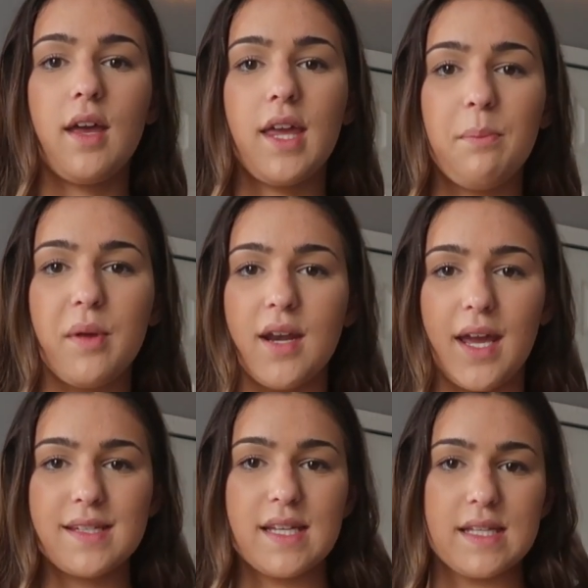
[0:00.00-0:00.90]
keep you
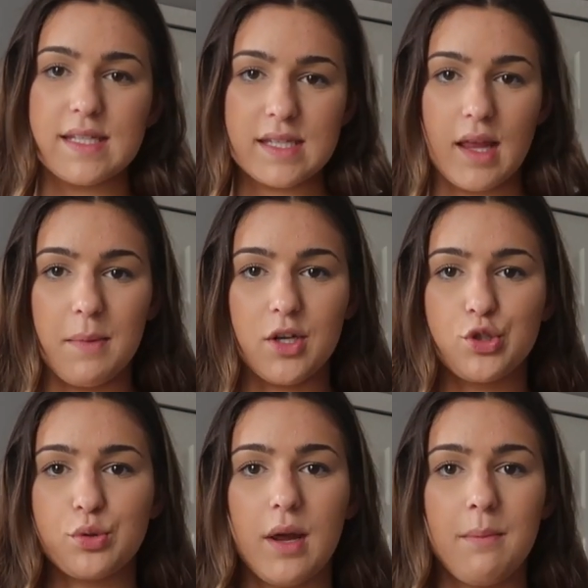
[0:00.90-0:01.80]
nice and slim and
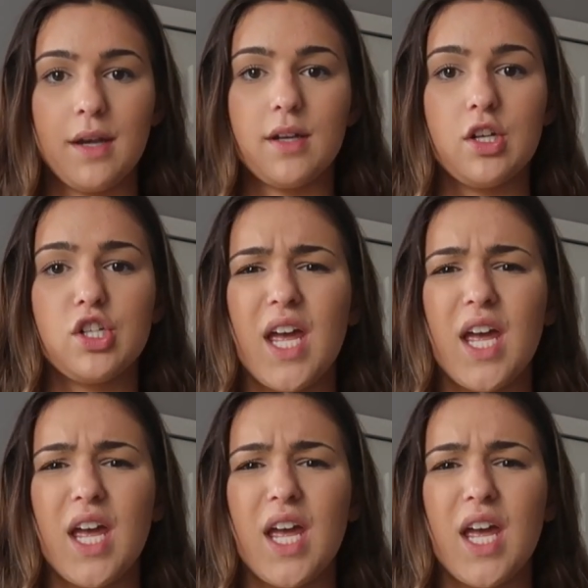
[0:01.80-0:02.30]
trim. And